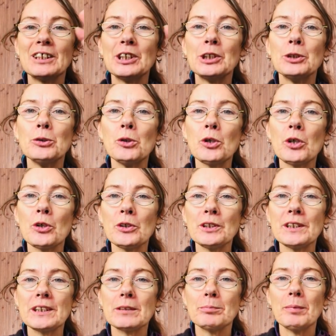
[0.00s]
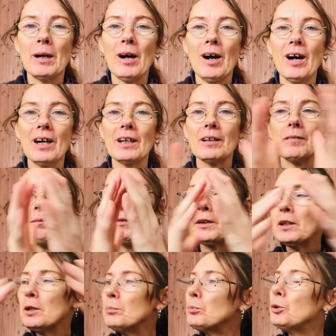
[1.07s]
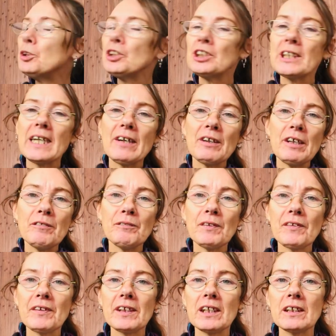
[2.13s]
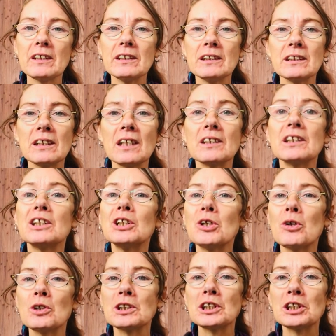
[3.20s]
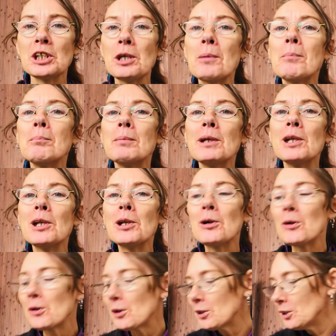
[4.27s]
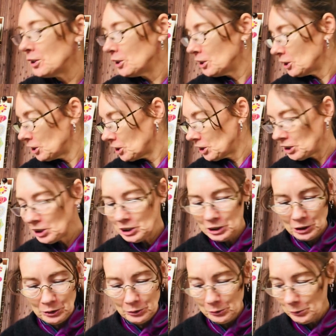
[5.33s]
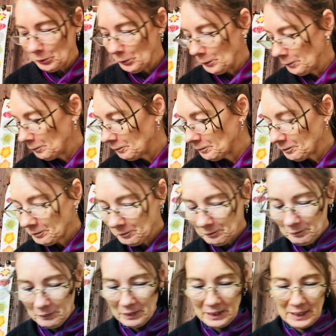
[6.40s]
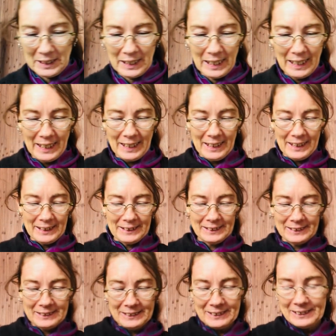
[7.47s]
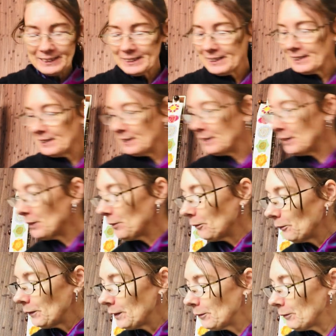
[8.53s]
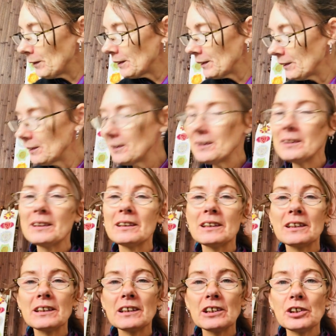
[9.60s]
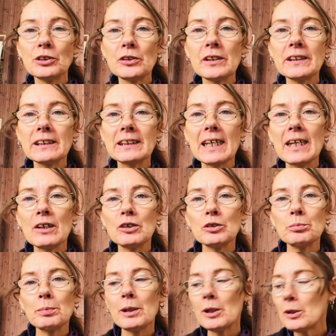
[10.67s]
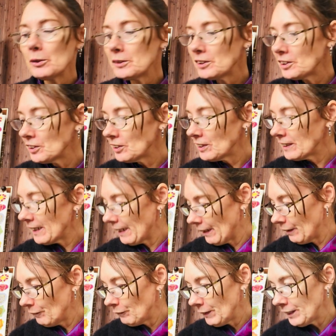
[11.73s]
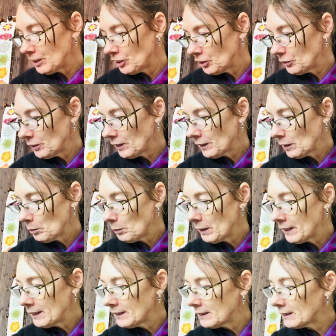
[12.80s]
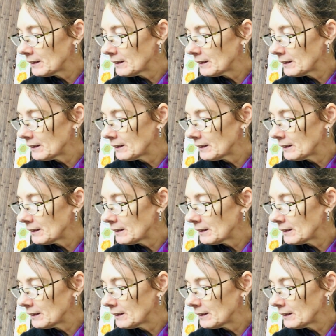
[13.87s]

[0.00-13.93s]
your God spark. Pushed out everything that does not belong to you. And we will just do the sound bowls just to elevate you a little bit.